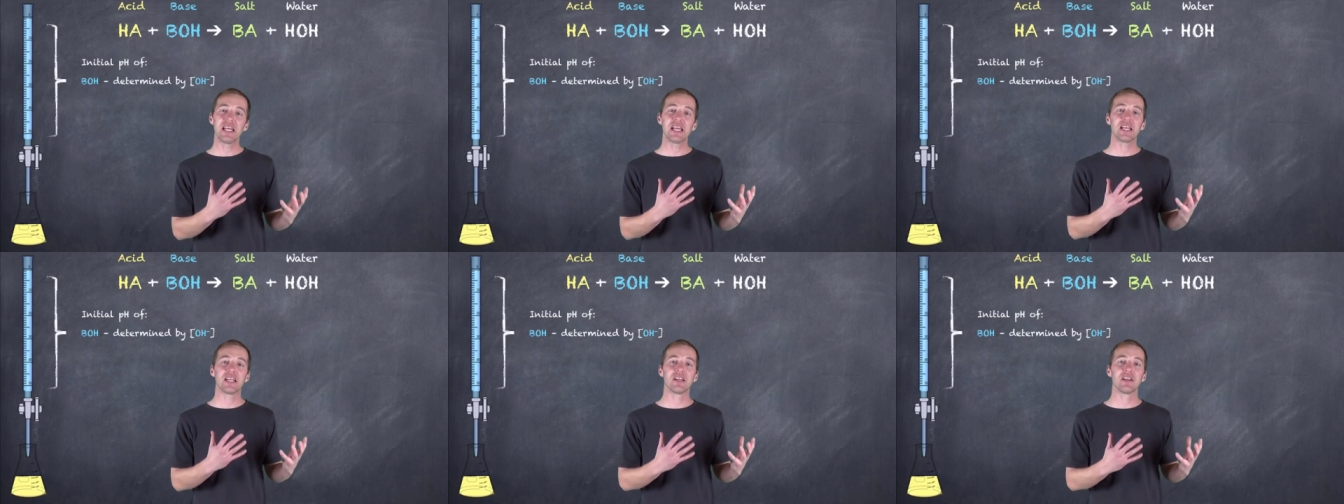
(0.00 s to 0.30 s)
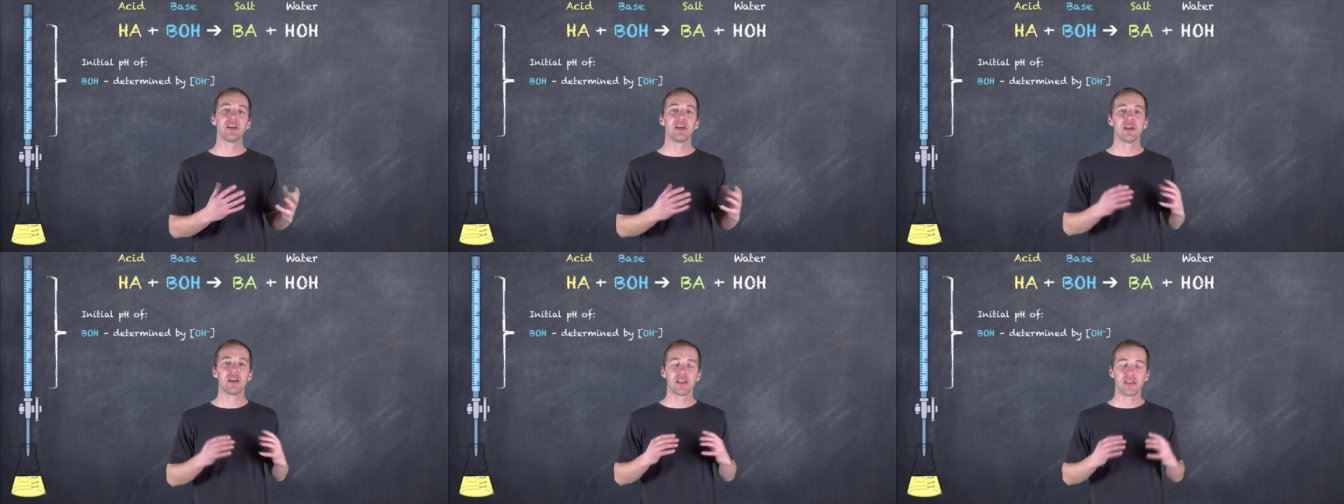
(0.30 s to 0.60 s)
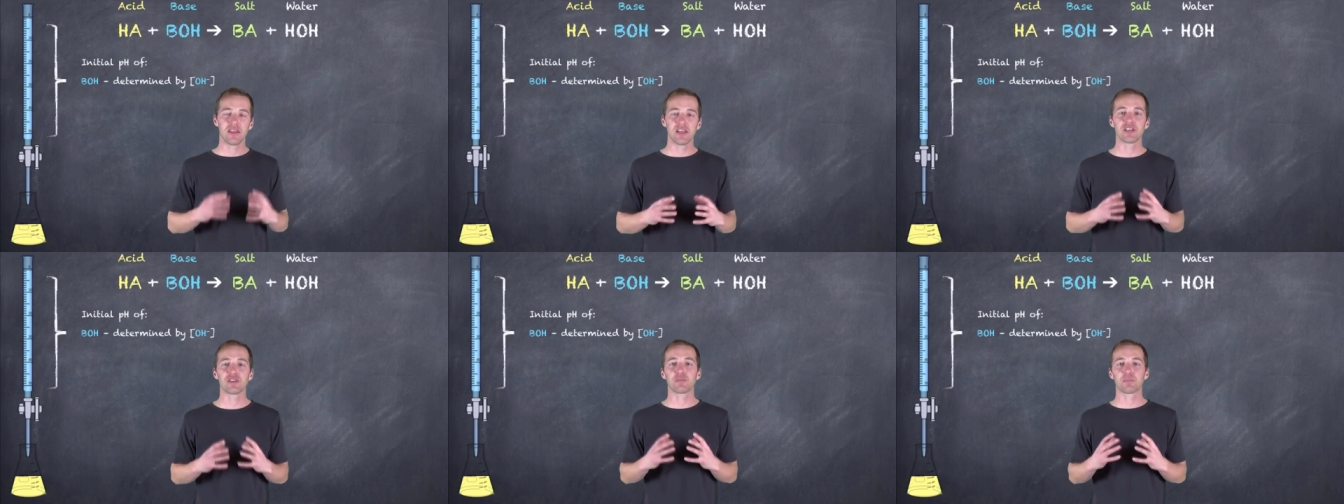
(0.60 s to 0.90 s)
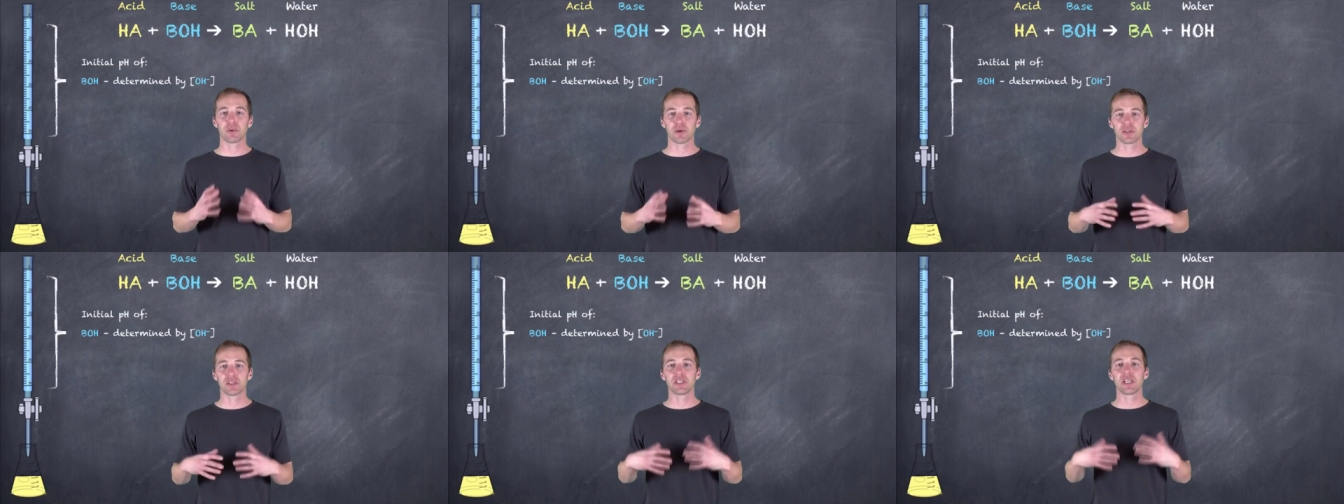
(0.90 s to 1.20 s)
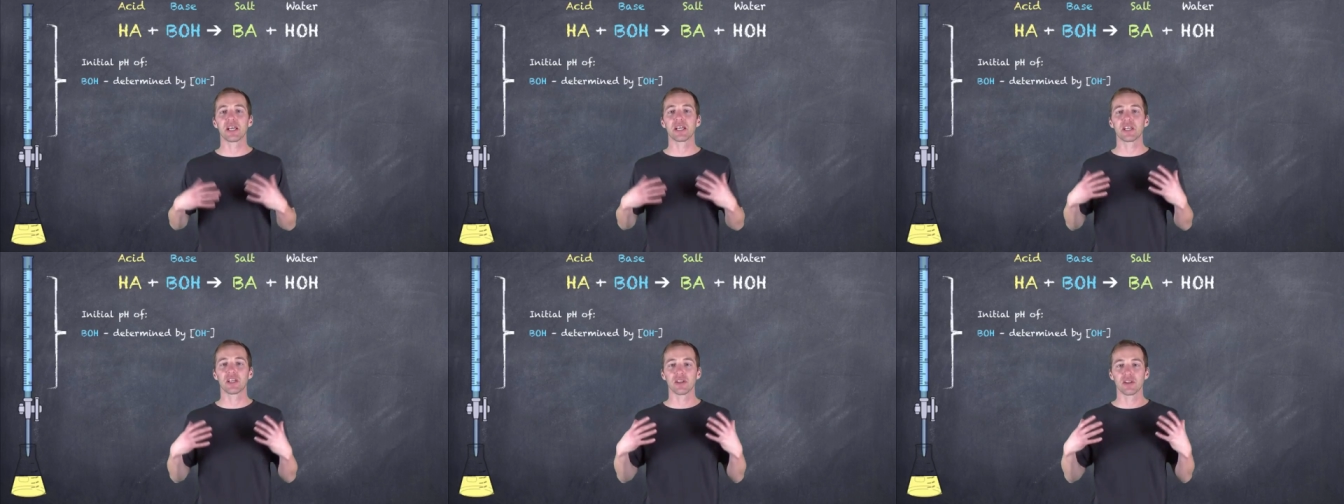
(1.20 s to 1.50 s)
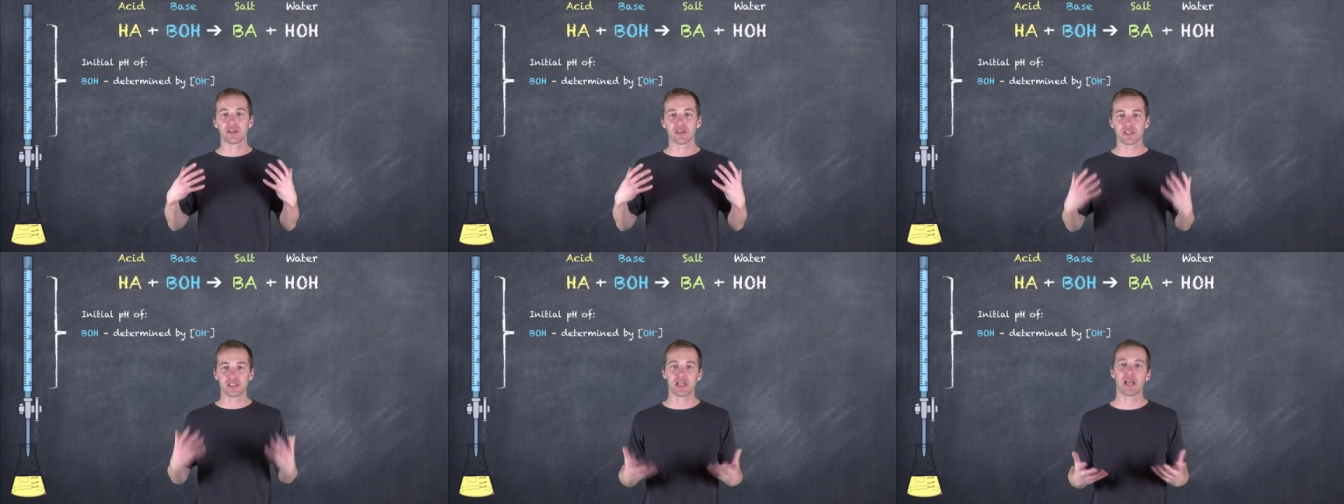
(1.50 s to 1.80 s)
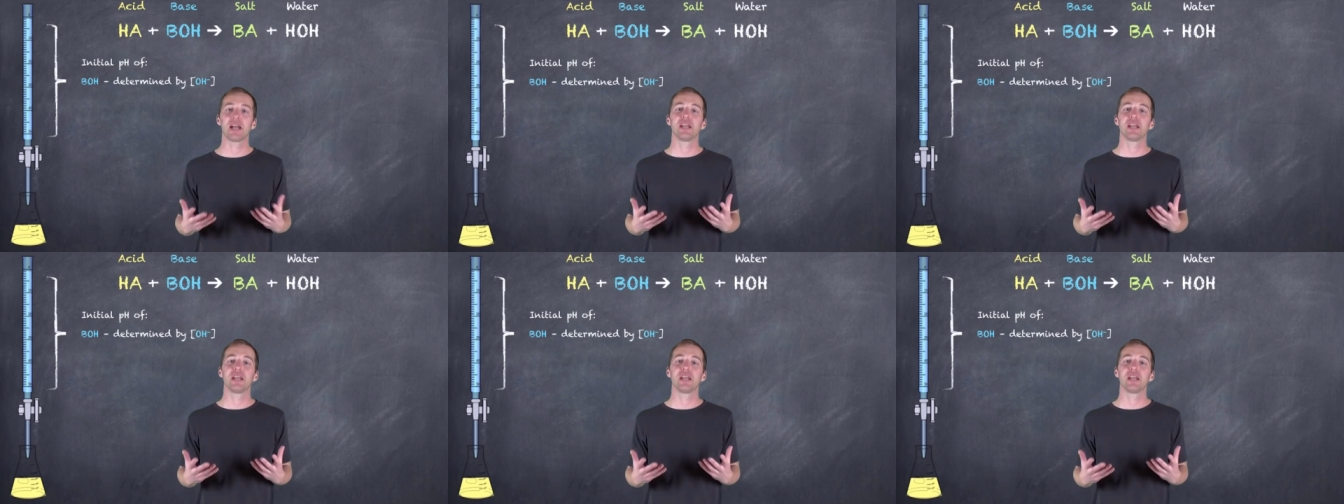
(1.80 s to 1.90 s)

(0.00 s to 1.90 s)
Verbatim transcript: in this particular